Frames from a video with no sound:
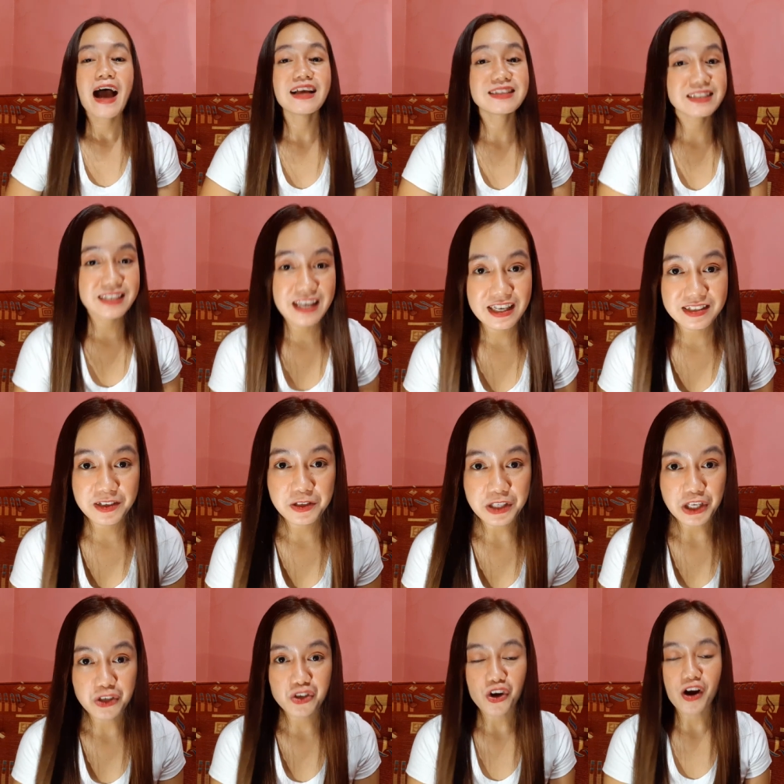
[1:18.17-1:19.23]
as an
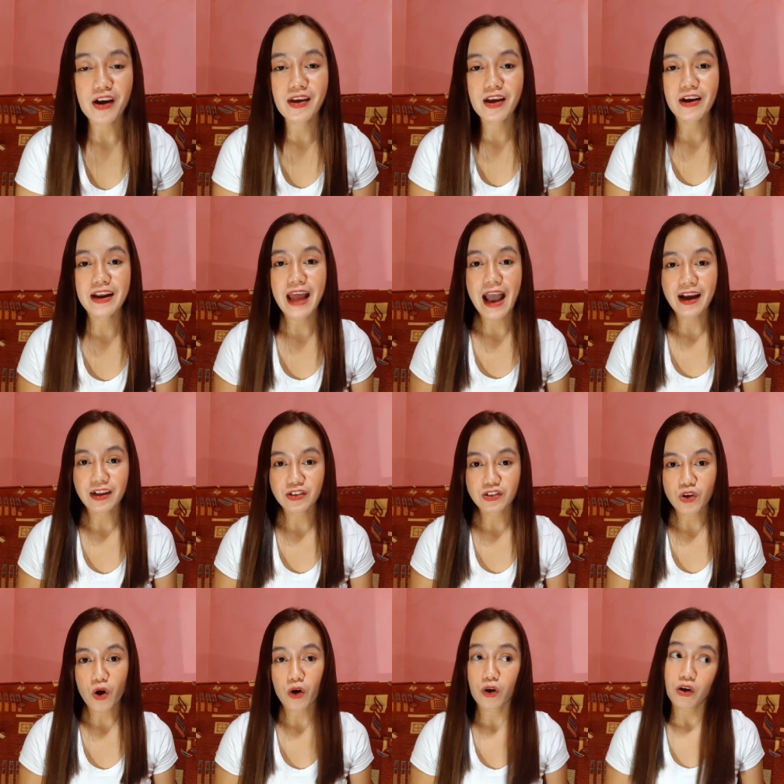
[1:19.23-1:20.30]
ESL teacher here in
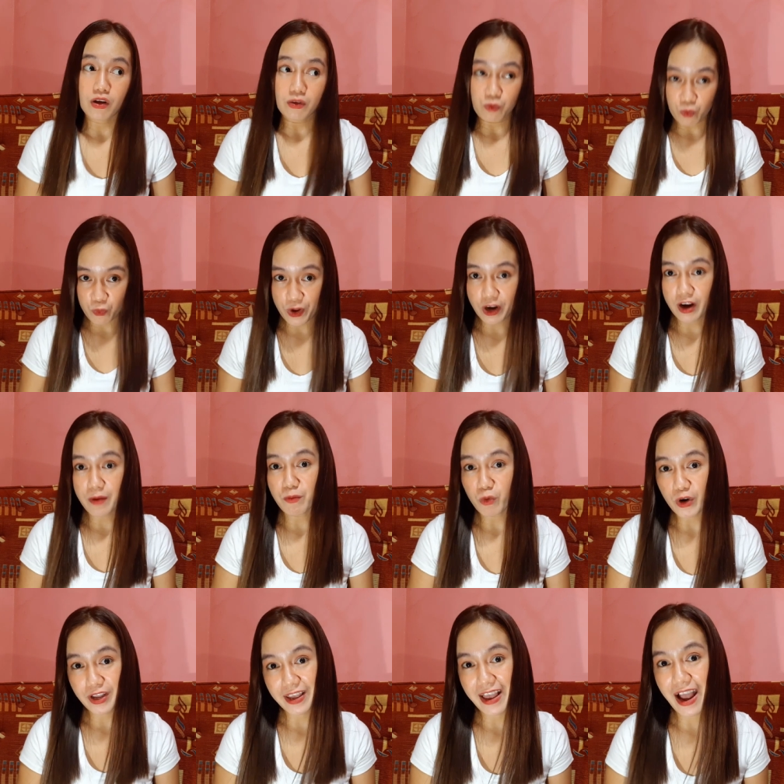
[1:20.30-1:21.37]
Acadsoc, uh, where I'm
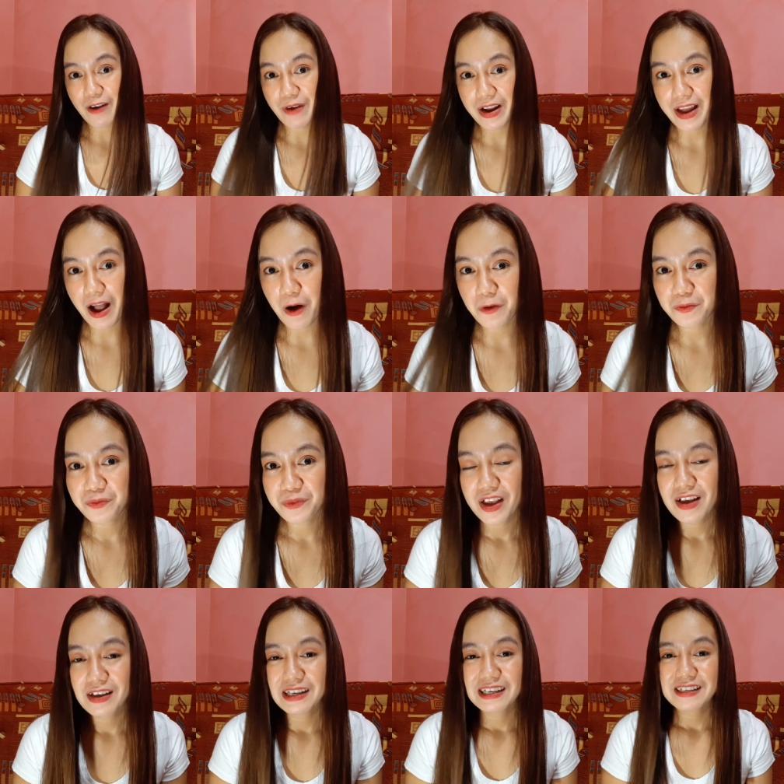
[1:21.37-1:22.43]
working at right now.
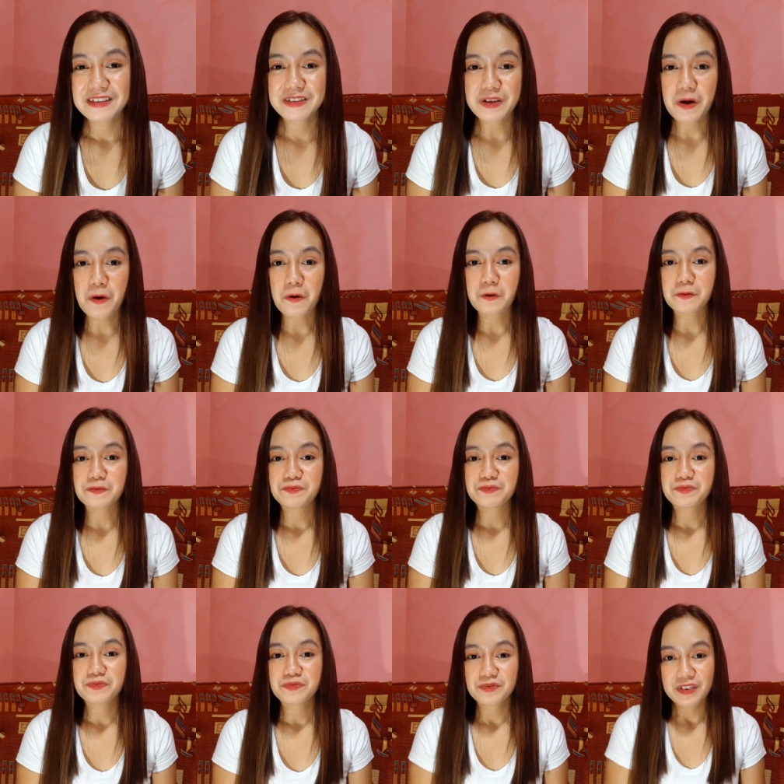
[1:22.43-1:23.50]
So,
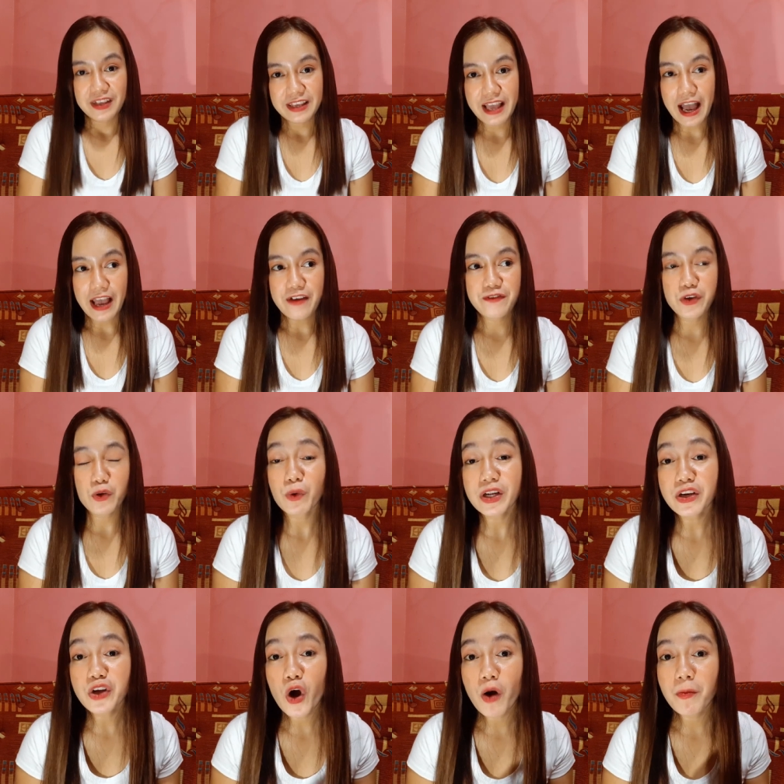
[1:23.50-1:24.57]
yeah, if you
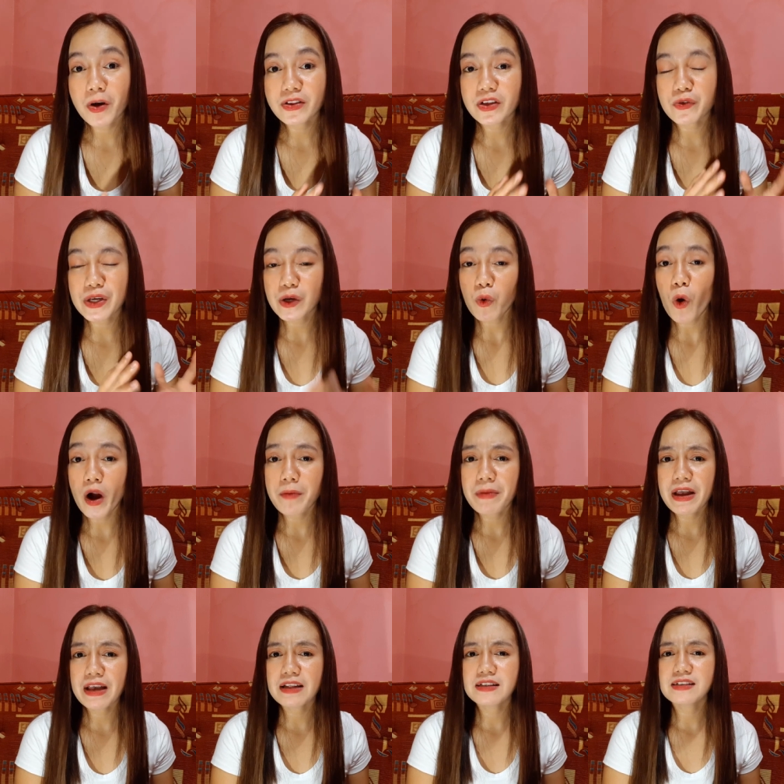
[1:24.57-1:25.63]
want to know about the
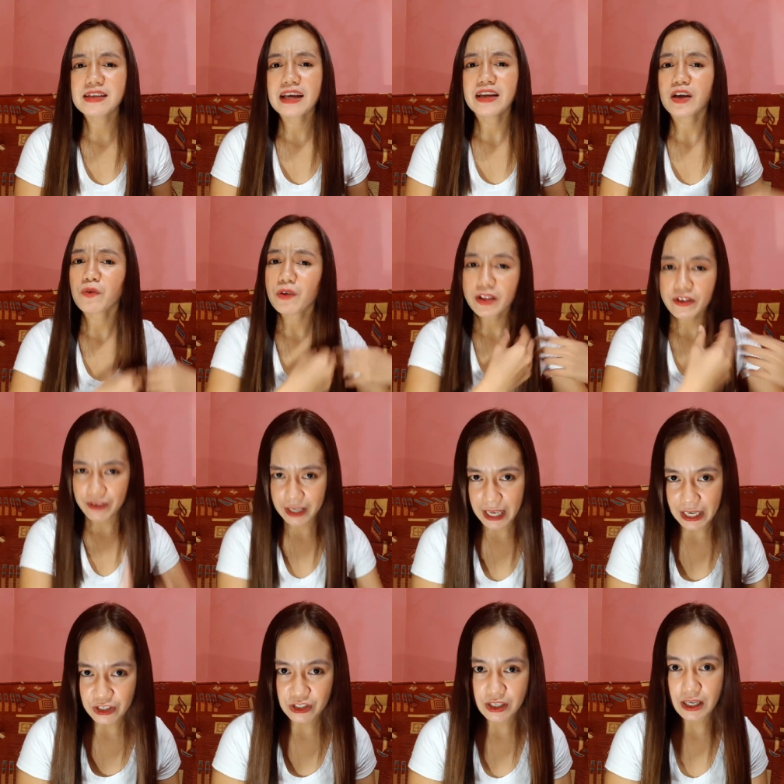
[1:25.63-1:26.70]
requirements and the
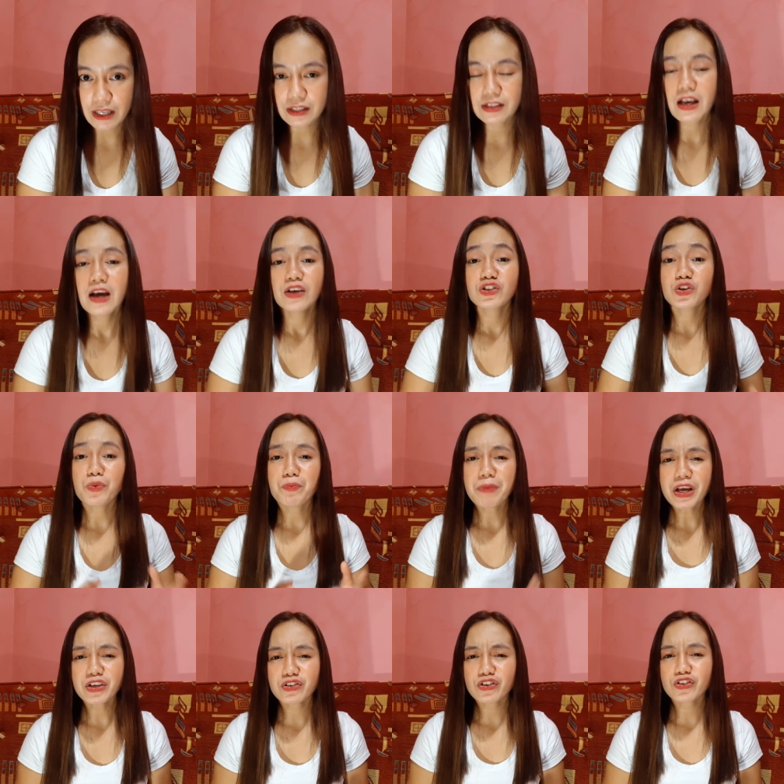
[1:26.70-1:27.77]
qualifications, so
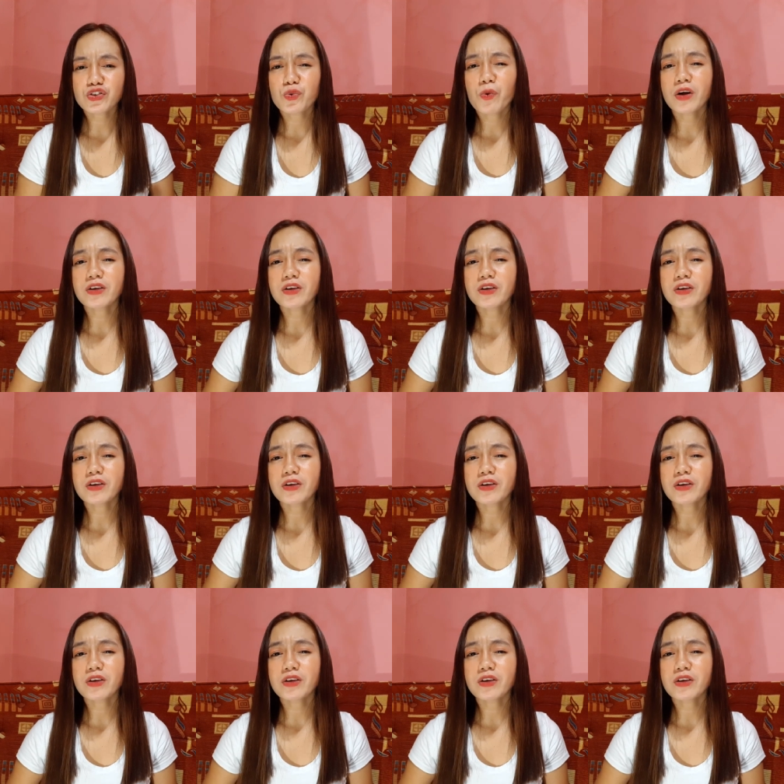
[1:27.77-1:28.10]
make sure to